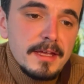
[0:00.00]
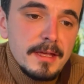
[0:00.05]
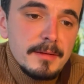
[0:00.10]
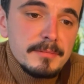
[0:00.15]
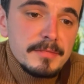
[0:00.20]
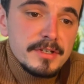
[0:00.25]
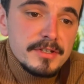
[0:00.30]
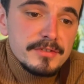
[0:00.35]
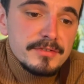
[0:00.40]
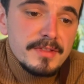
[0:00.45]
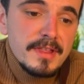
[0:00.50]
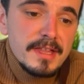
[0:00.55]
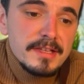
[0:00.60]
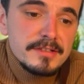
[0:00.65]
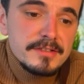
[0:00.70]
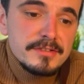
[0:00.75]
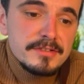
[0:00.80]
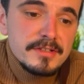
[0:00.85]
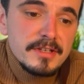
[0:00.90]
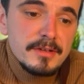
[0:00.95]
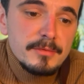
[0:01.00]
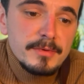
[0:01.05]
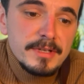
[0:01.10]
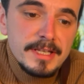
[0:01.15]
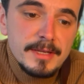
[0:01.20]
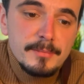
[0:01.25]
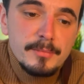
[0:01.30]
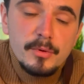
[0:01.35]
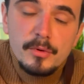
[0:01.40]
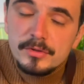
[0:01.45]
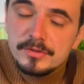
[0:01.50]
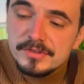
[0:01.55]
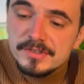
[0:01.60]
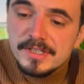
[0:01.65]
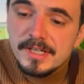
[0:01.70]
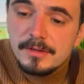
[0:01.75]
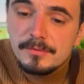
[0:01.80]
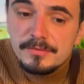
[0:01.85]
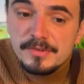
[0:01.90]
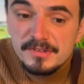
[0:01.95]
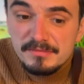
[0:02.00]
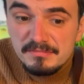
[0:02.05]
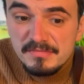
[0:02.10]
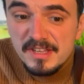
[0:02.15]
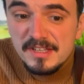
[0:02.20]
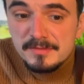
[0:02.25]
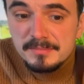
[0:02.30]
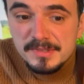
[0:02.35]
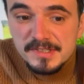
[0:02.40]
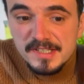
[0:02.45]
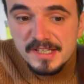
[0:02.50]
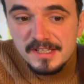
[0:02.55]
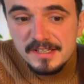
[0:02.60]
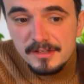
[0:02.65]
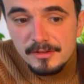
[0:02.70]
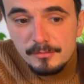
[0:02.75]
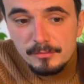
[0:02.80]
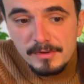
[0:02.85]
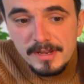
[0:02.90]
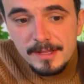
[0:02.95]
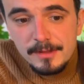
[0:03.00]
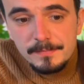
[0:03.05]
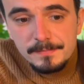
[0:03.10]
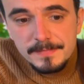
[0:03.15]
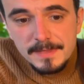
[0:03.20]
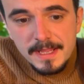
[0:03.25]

because that's a really important skill for this particular reel.